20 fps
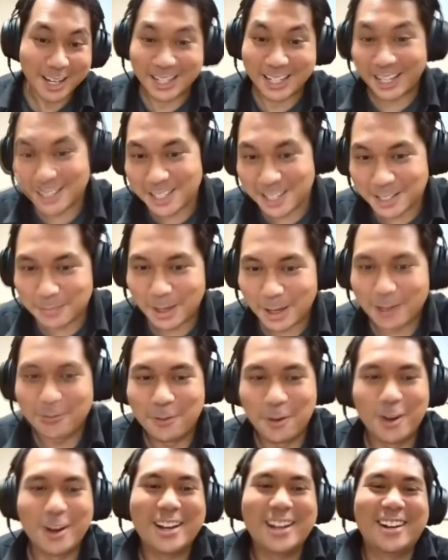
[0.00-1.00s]
attention span
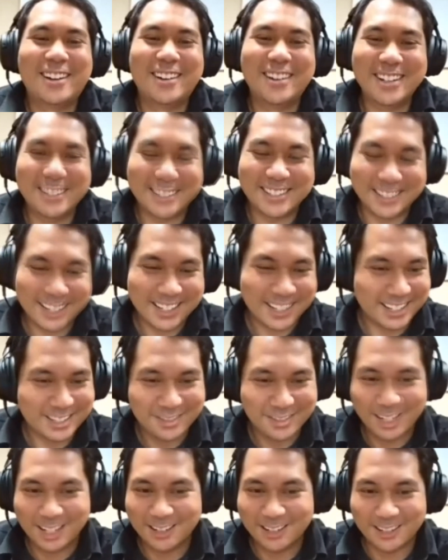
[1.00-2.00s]
for it. Honestly, his
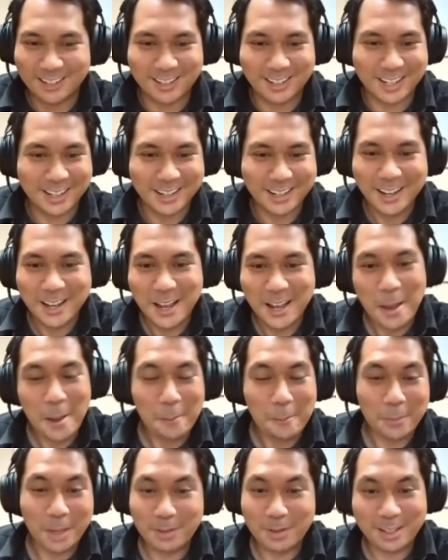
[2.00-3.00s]
videos are like
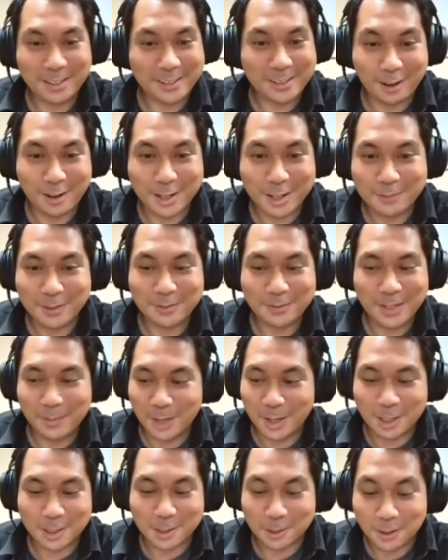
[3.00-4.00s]
maybe 30-50
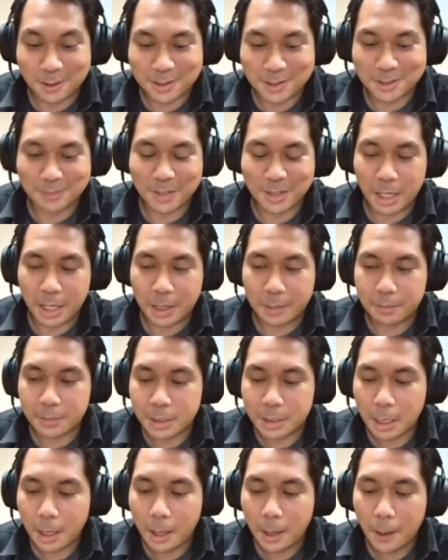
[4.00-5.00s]
minutes long
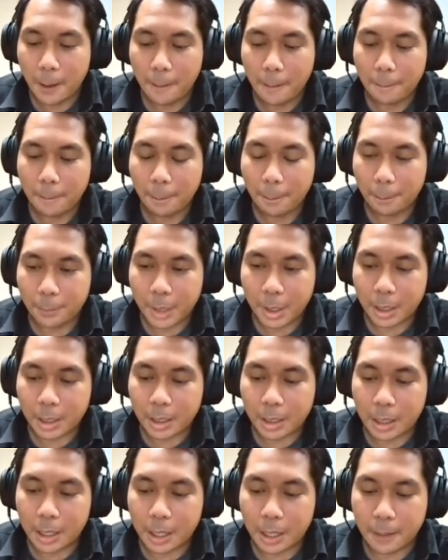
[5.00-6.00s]
sometimes. But